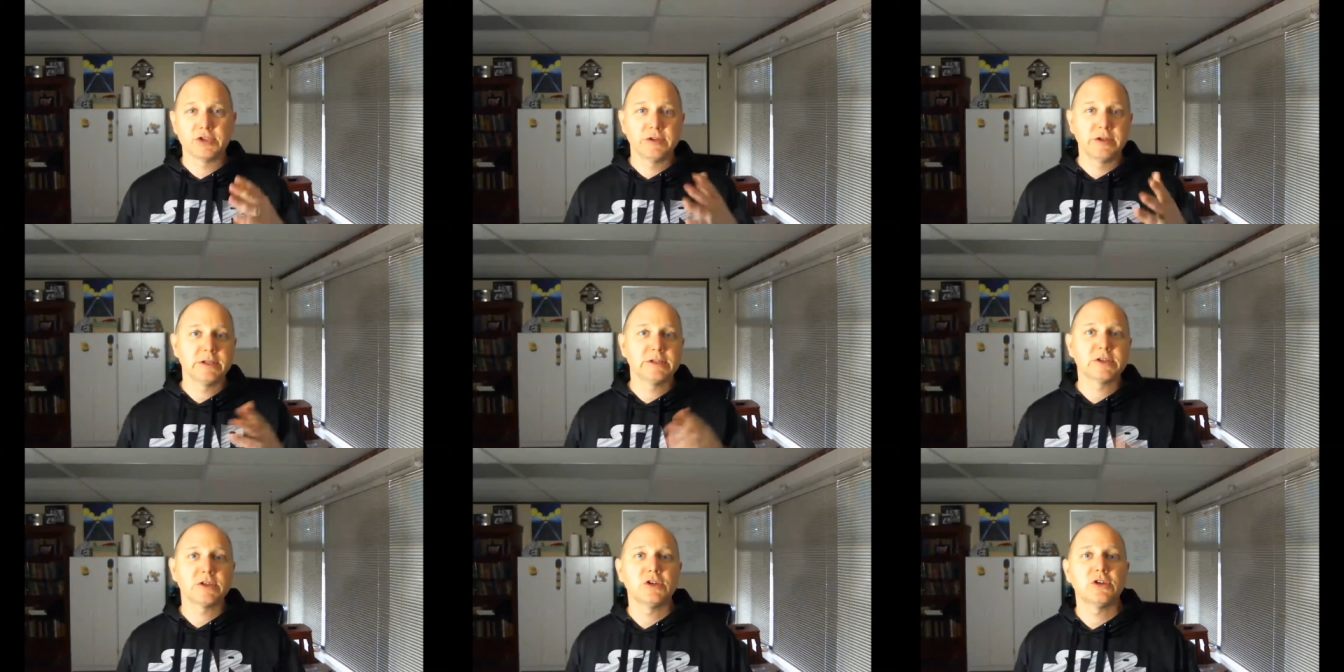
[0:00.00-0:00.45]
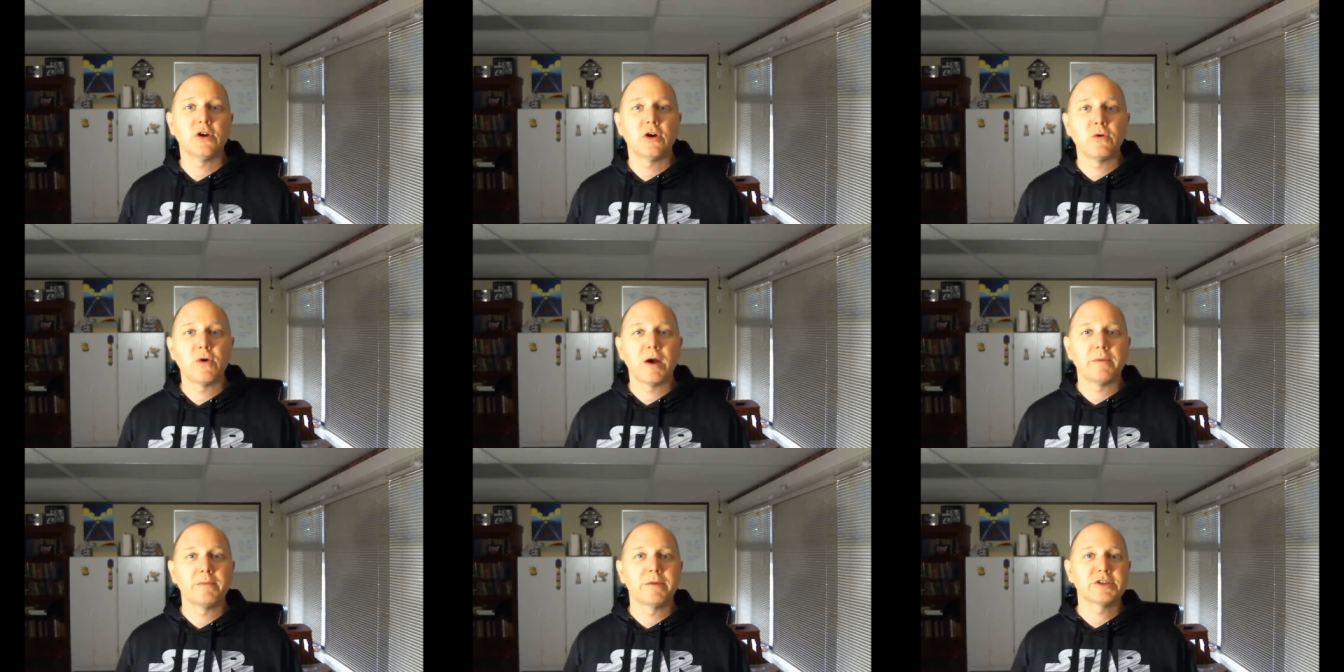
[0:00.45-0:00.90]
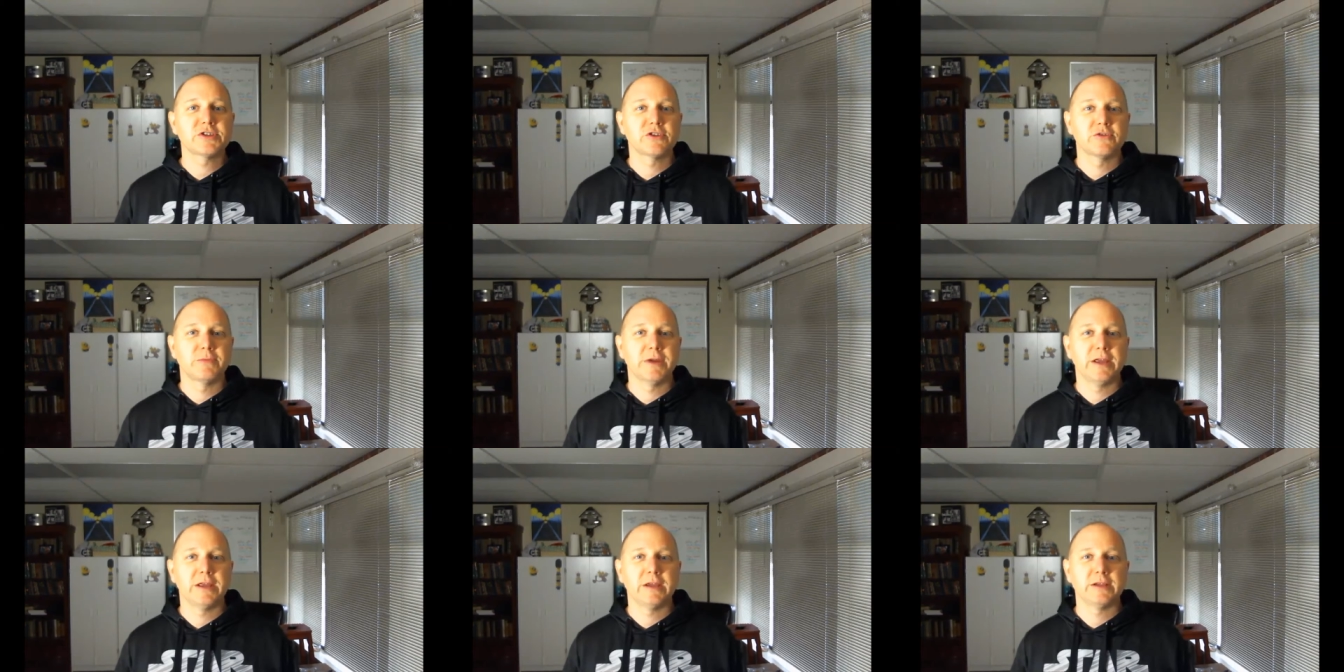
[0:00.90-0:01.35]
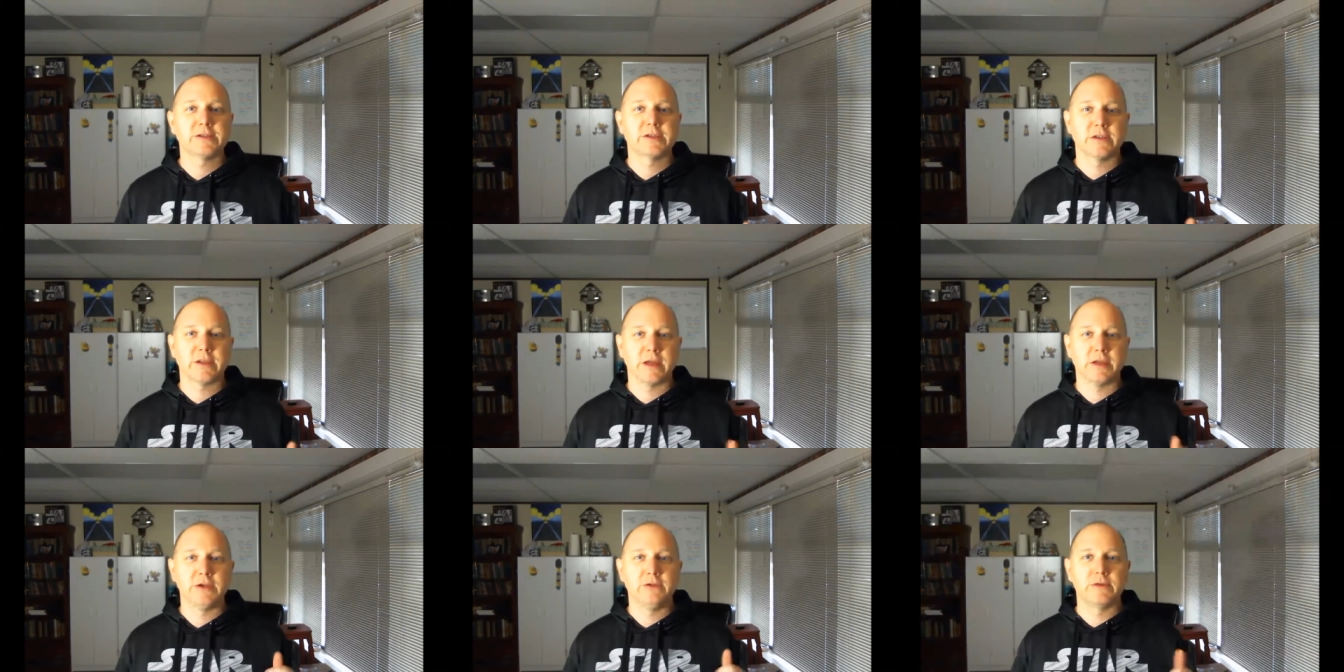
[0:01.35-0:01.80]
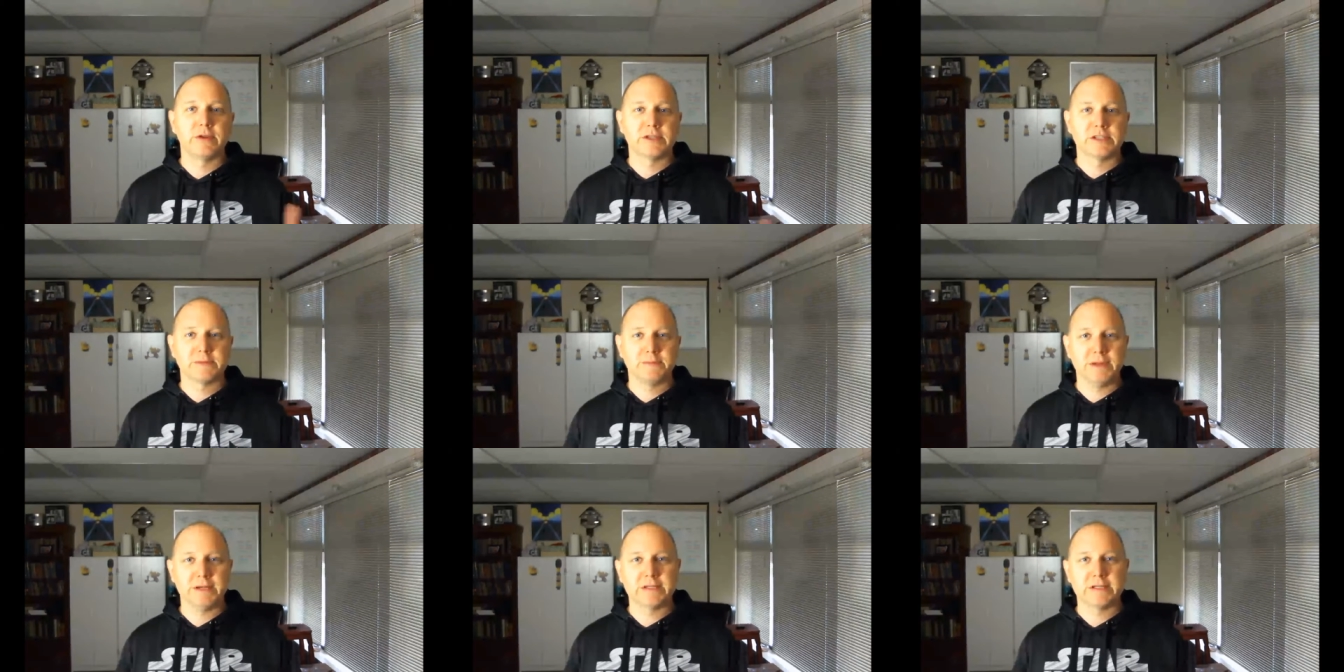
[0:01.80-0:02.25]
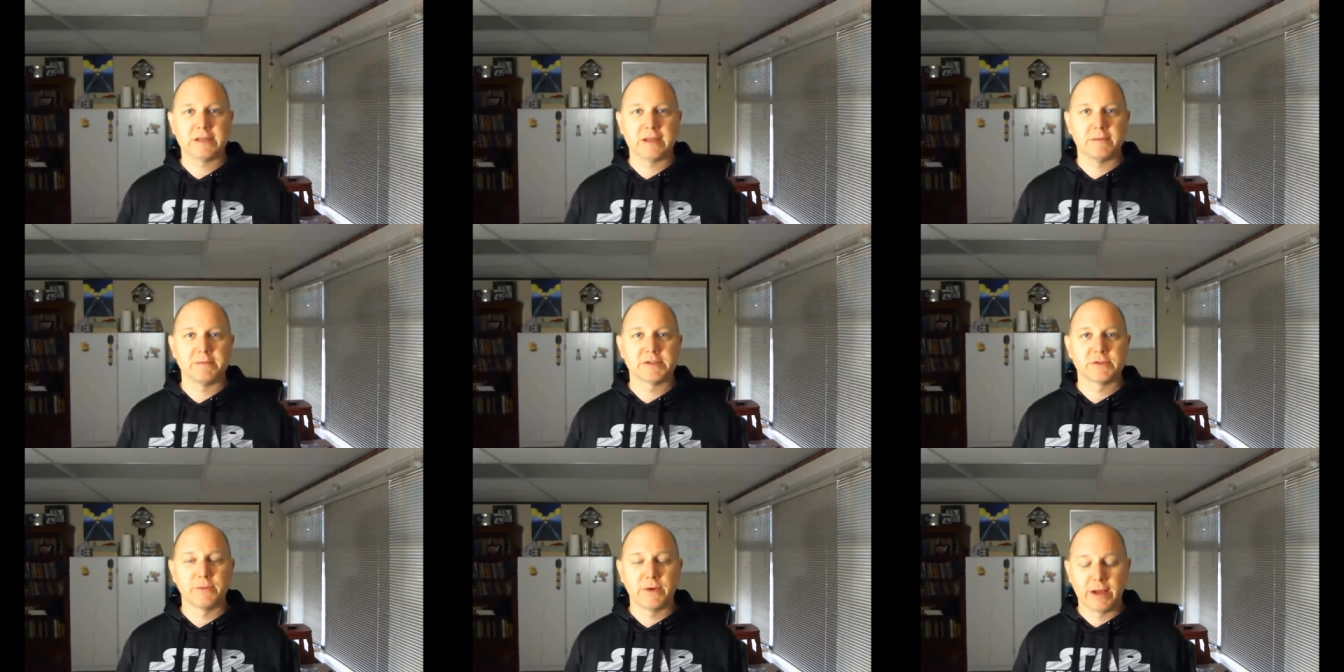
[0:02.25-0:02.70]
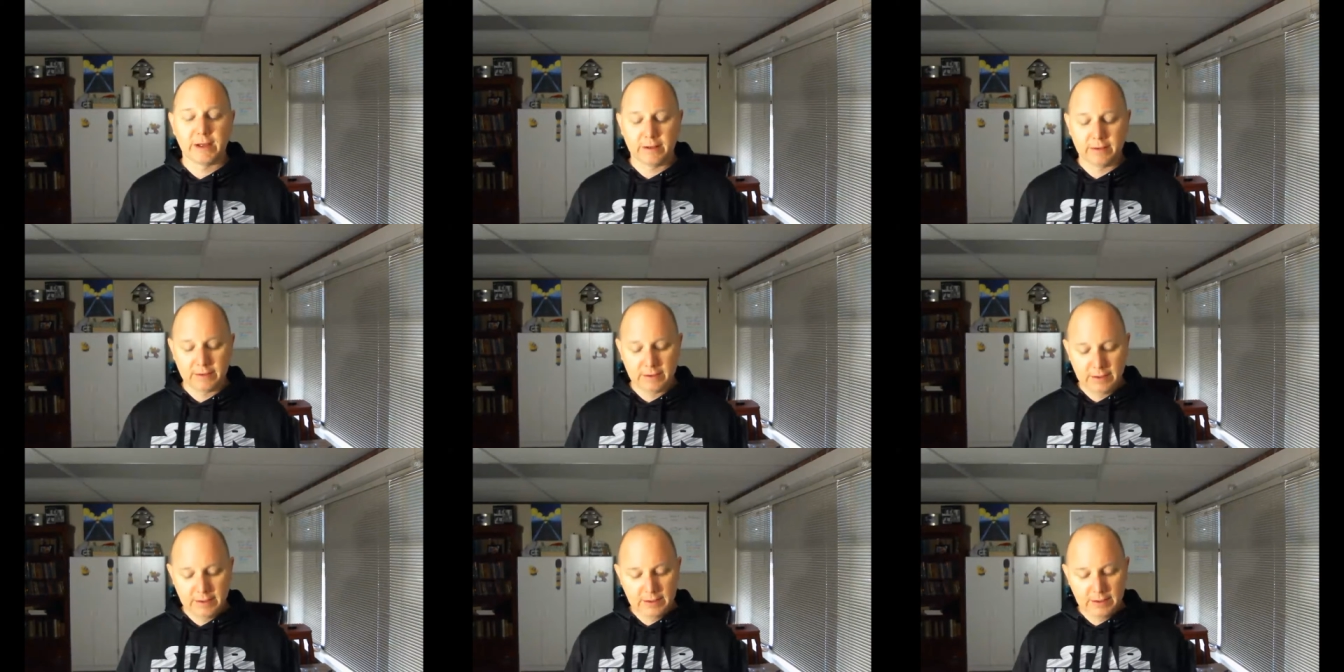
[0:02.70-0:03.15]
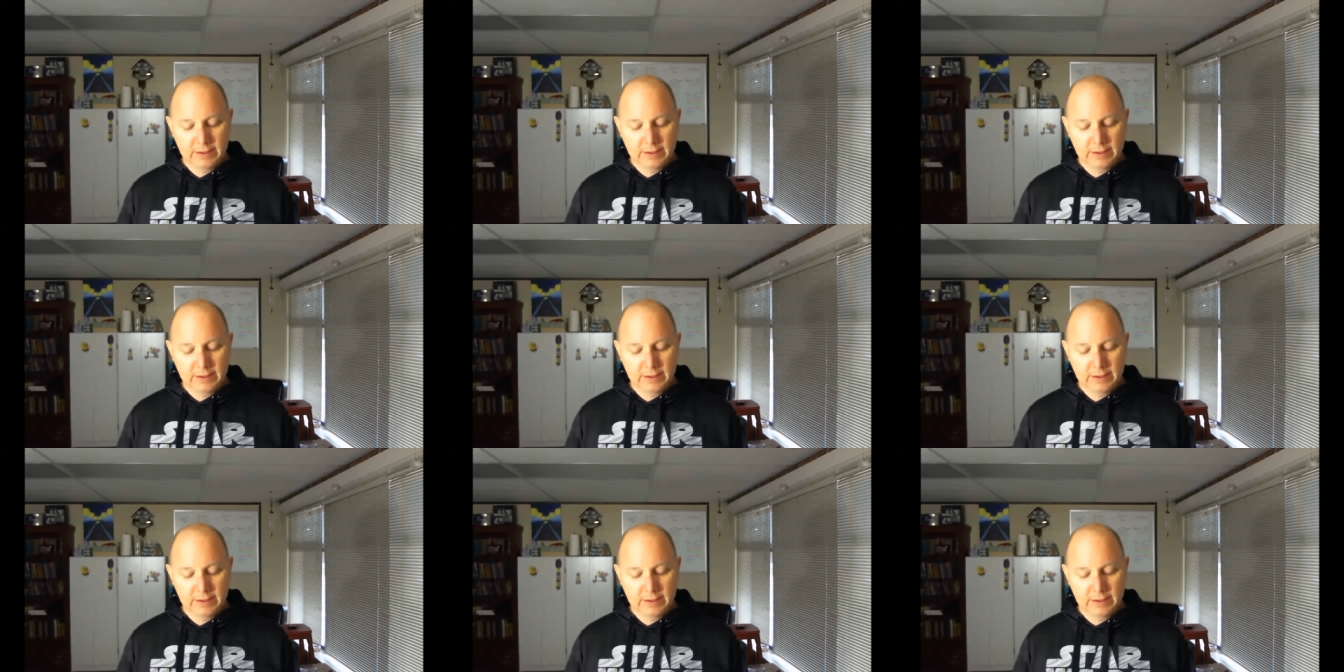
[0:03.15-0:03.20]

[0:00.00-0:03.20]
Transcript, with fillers: You need to know how much they're making so that you can speak to them as well.